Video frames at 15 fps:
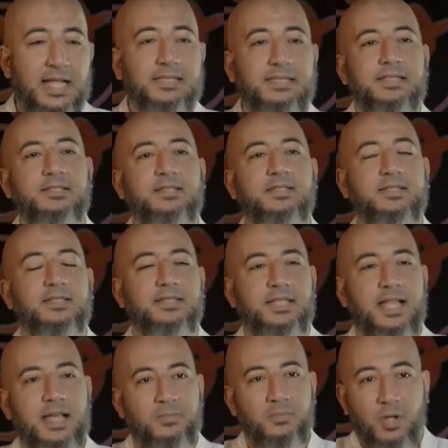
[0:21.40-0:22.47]
and sisters in
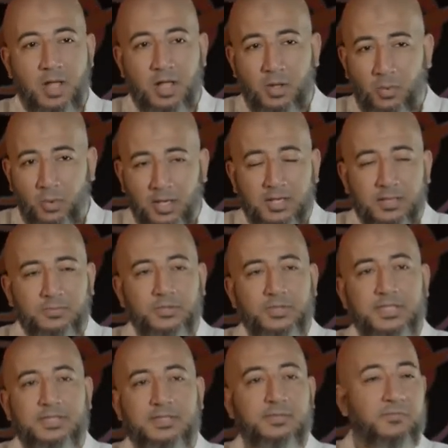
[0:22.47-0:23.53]
Islam, welcome to
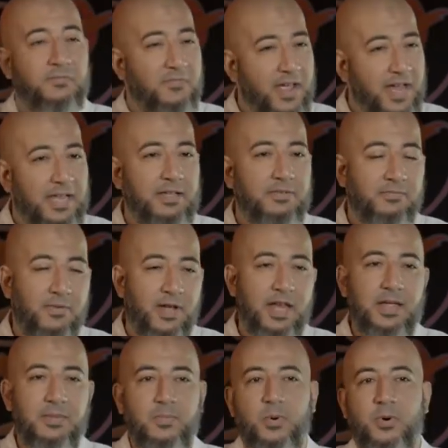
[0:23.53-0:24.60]
this very,
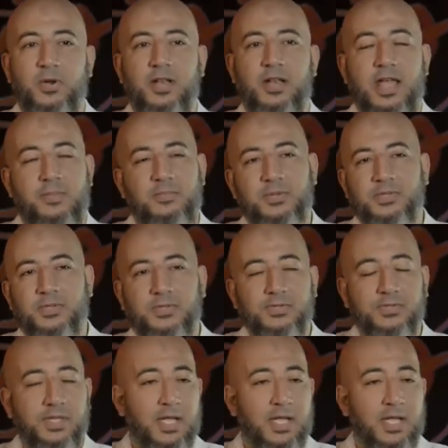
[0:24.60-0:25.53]
very important episode.